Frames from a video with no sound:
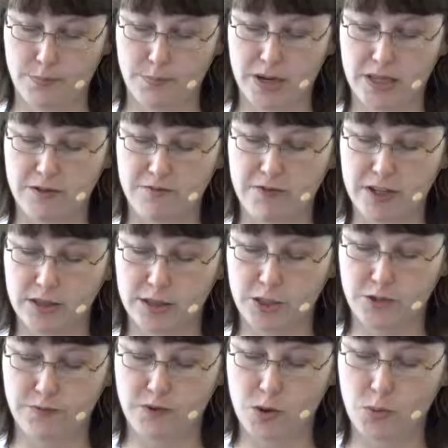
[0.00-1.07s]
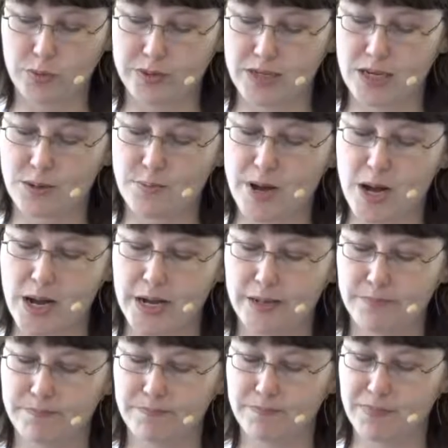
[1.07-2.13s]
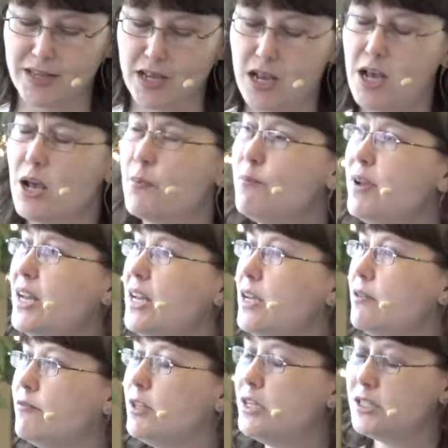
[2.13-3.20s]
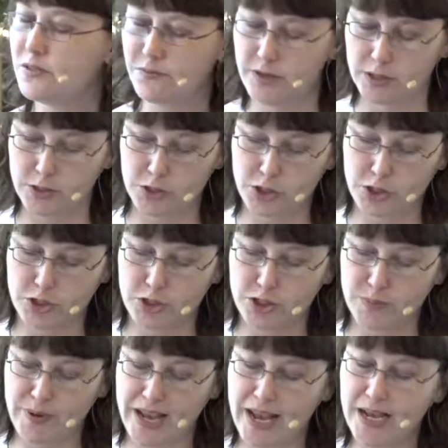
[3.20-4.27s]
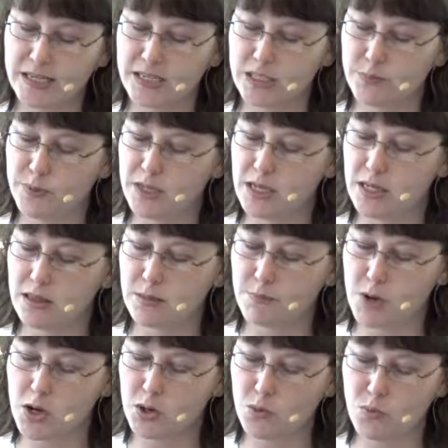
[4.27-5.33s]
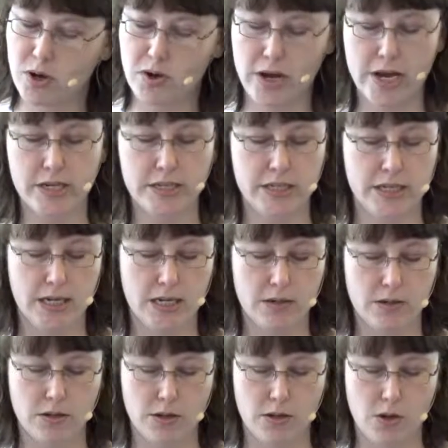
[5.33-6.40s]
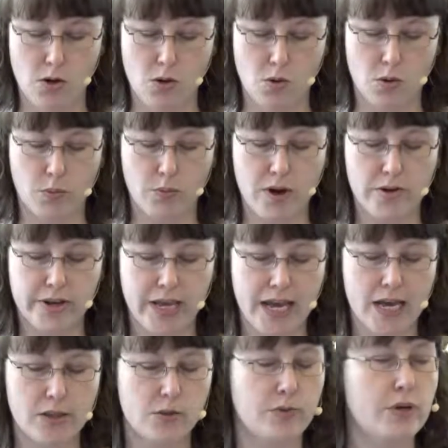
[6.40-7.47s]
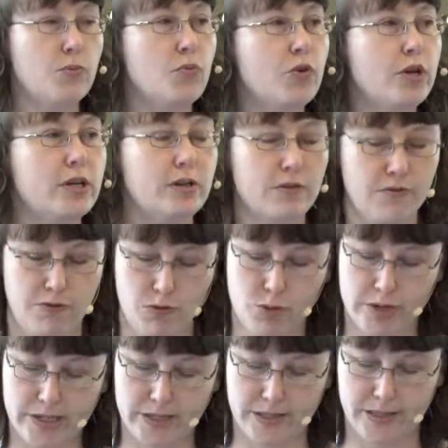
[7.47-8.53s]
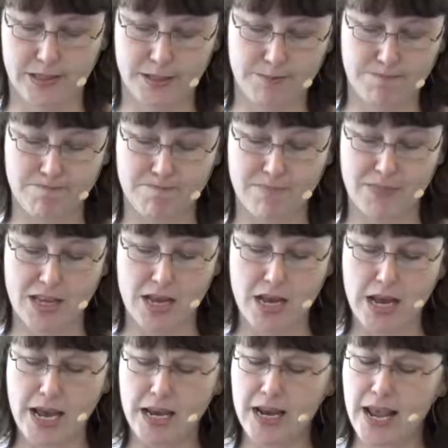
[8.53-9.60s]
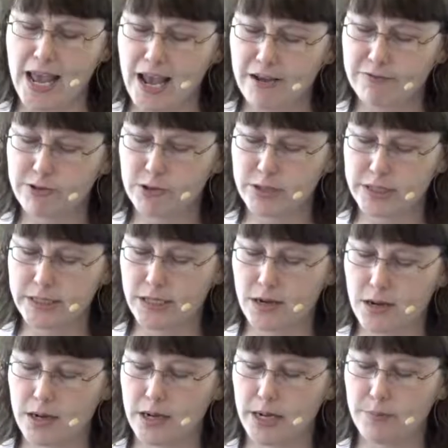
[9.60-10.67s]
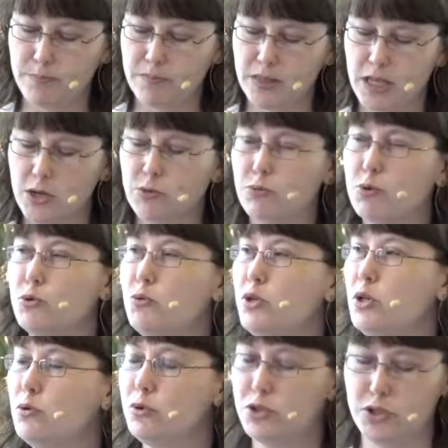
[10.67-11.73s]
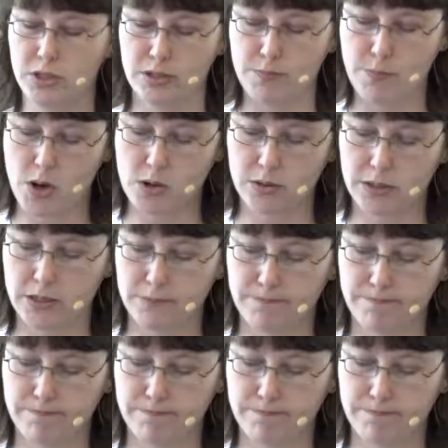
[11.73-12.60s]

by the village folk nearby. Many of these villagers passed beneath the monk while hunting or while gathering wood in the forest. And after a time, they grew used to the monk.